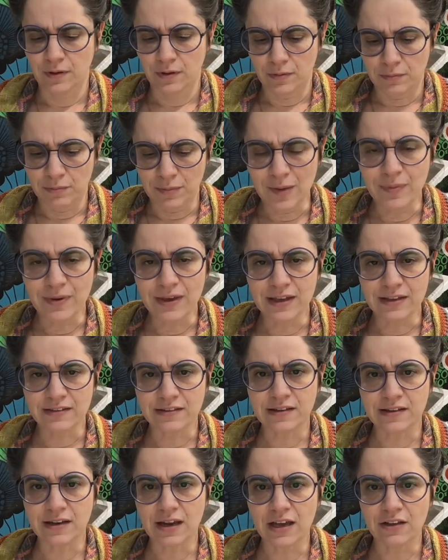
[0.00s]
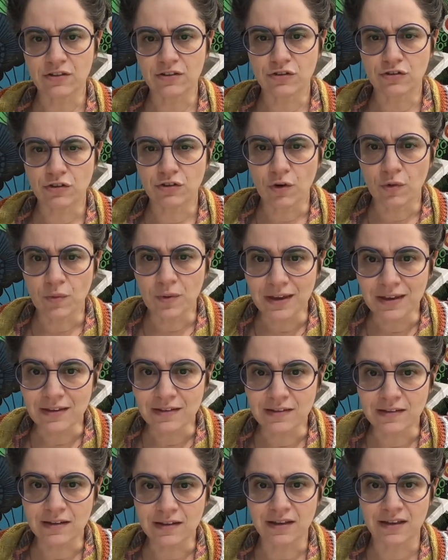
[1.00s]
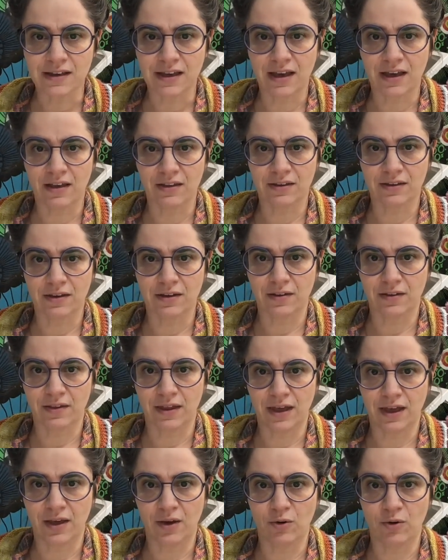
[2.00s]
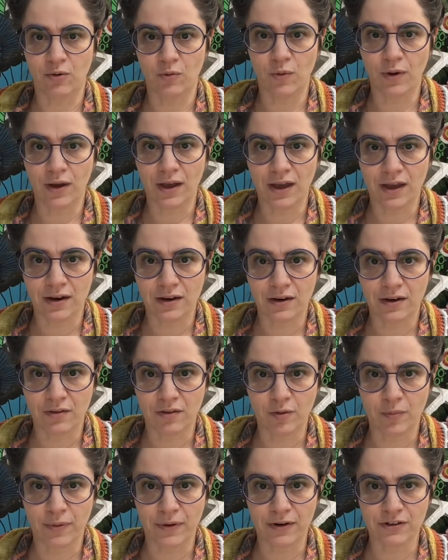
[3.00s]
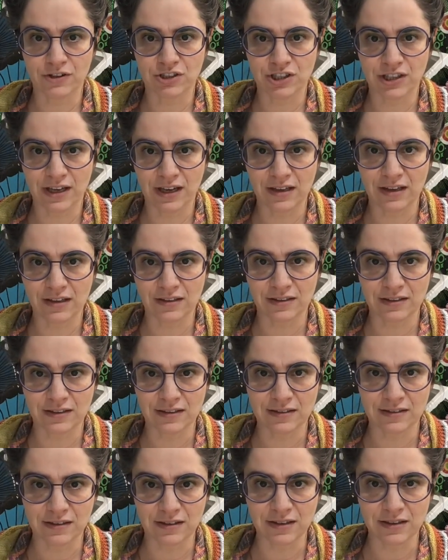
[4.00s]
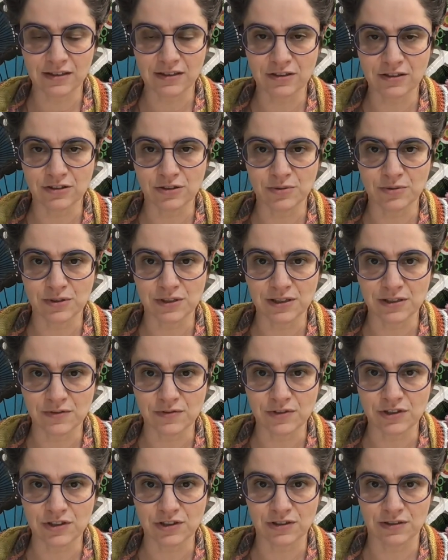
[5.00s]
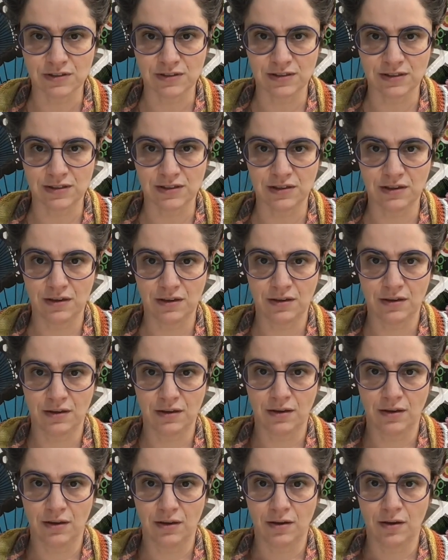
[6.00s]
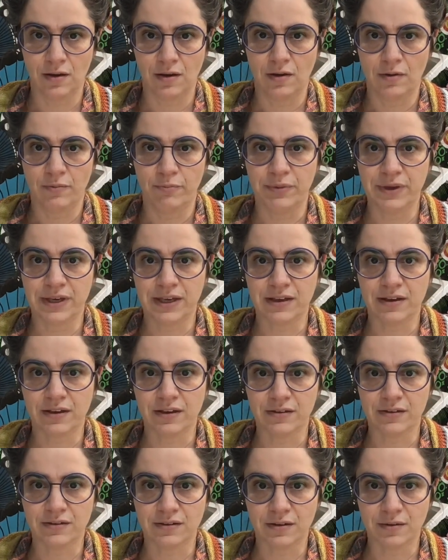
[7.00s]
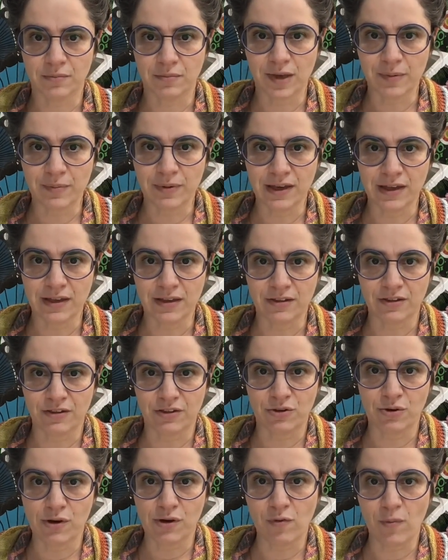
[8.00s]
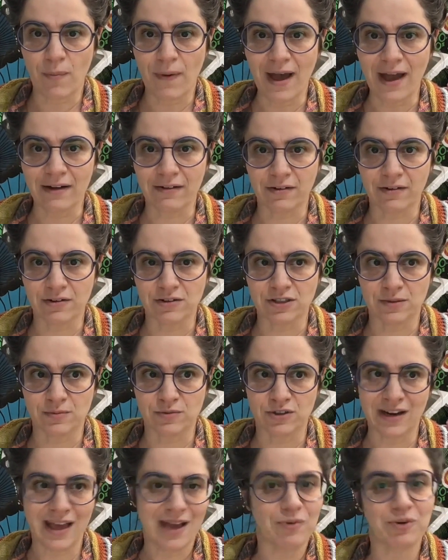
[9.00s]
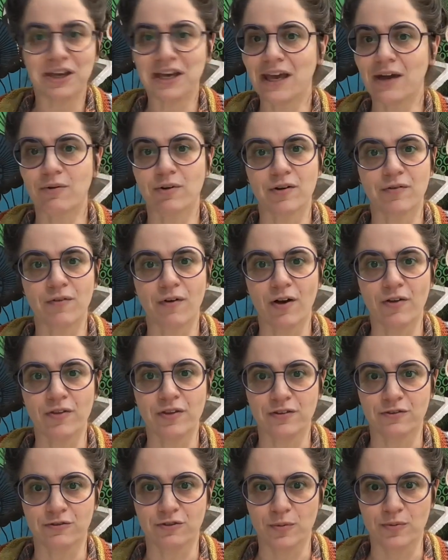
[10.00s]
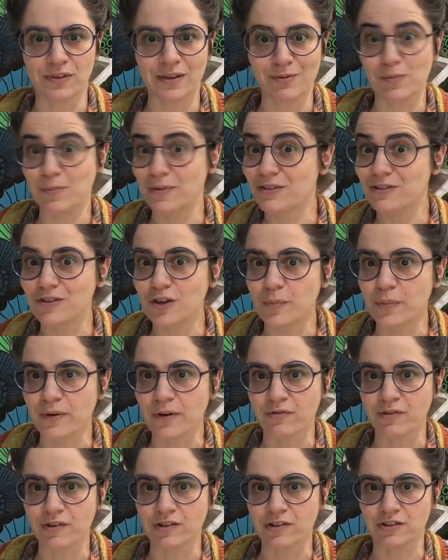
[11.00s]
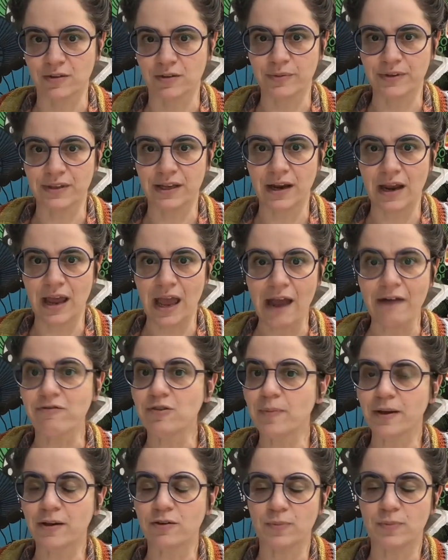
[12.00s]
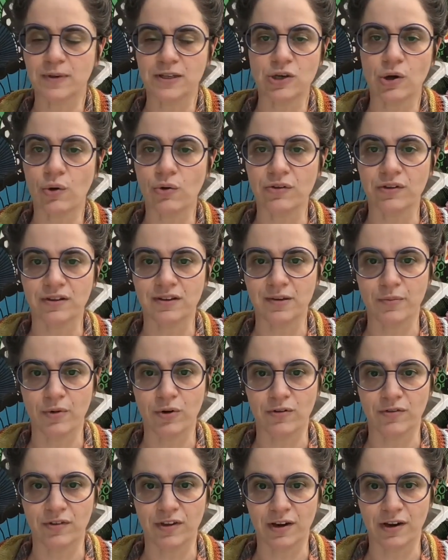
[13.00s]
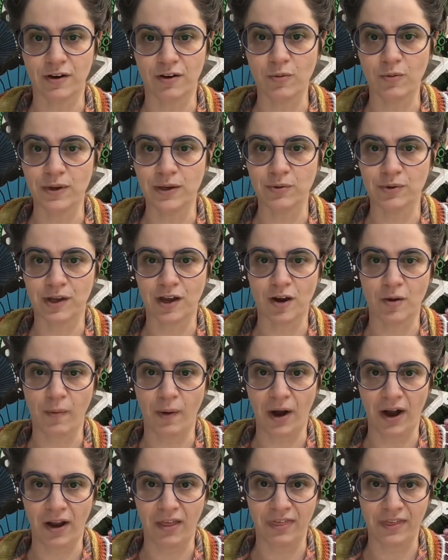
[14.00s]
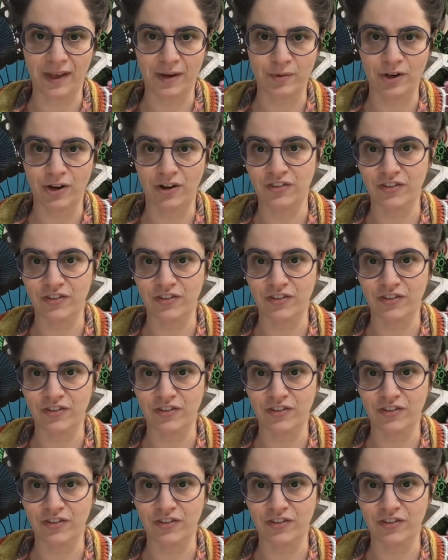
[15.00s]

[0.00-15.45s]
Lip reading: maybe it's not so easy to calculate when the partiality is leading to an inefficiency, because maybe you have a background assumption, hey, we could get rid of all these groups, then we'd be super efficient, but then everybody would be totally demotivated, nobody would care about anything, and we'd all